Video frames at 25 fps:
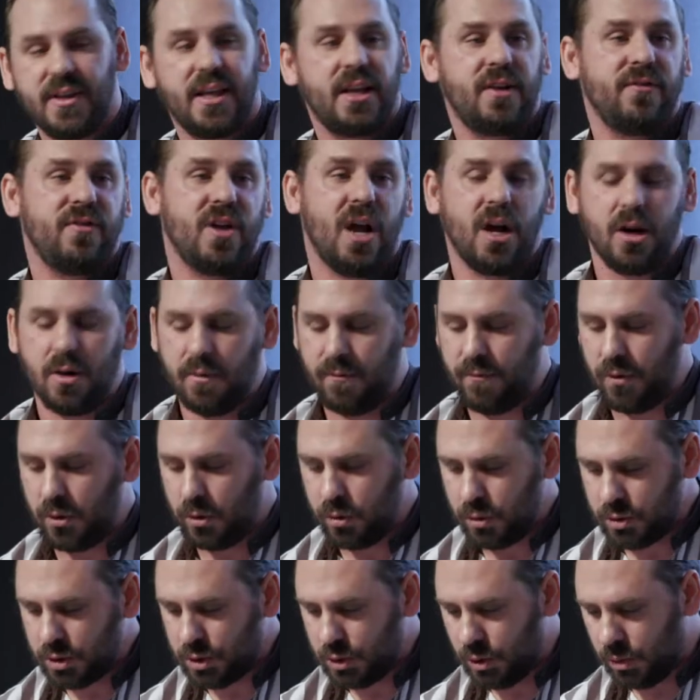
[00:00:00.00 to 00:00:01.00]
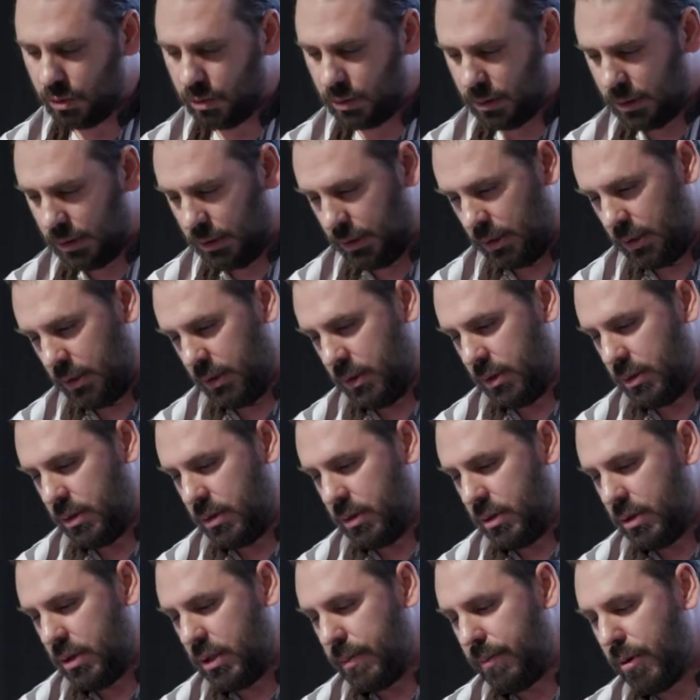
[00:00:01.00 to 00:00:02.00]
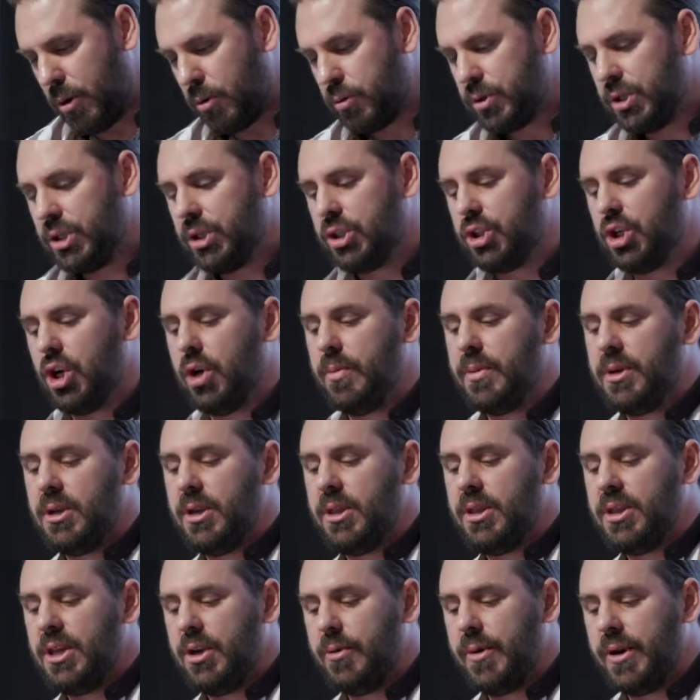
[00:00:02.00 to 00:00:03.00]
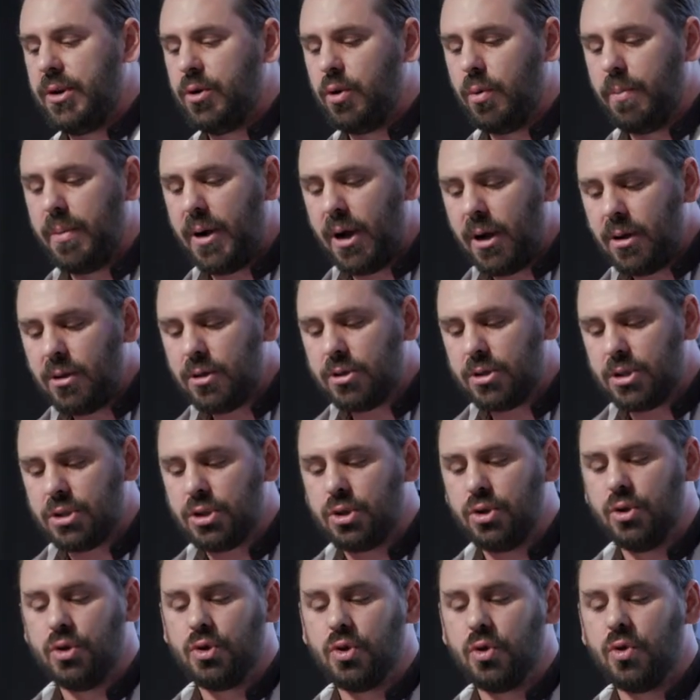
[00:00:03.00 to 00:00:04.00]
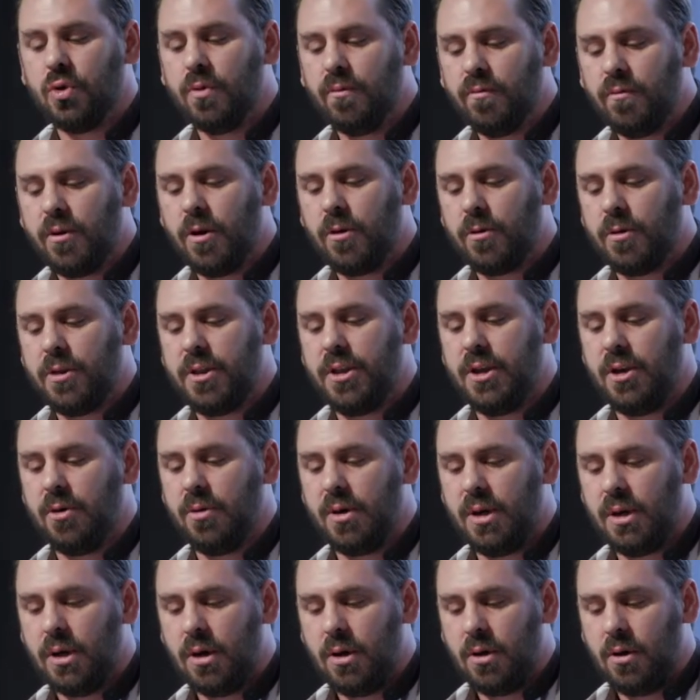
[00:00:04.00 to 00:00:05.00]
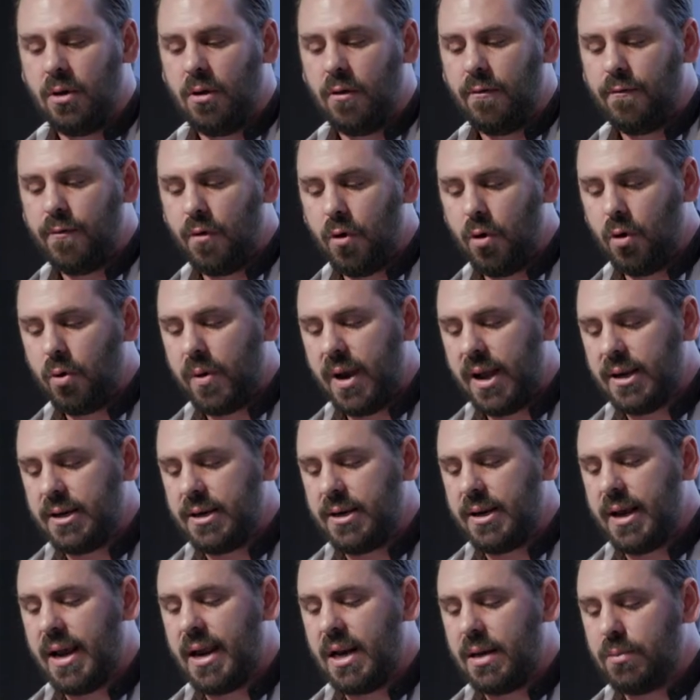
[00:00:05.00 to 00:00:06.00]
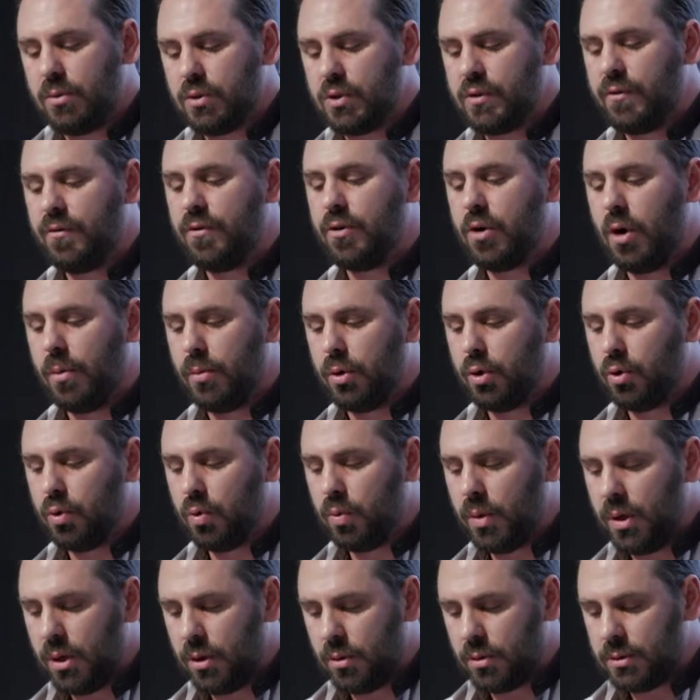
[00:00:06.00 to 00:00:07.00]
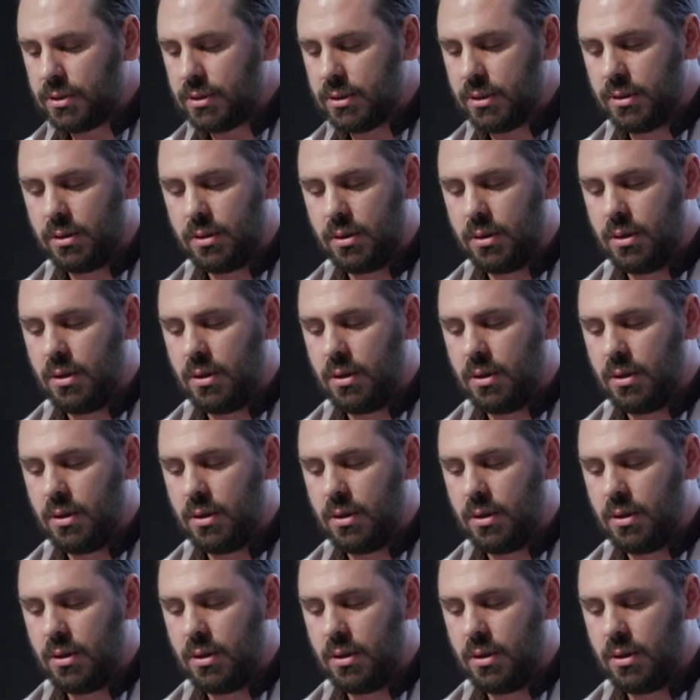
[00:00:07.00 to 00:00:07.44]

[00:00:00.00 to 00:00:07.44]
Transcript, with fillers: that of Jakob von Uexküll, the Baltic German theoretical biologist whose Umwelt theory foregrounded animals' phenomenal worlds,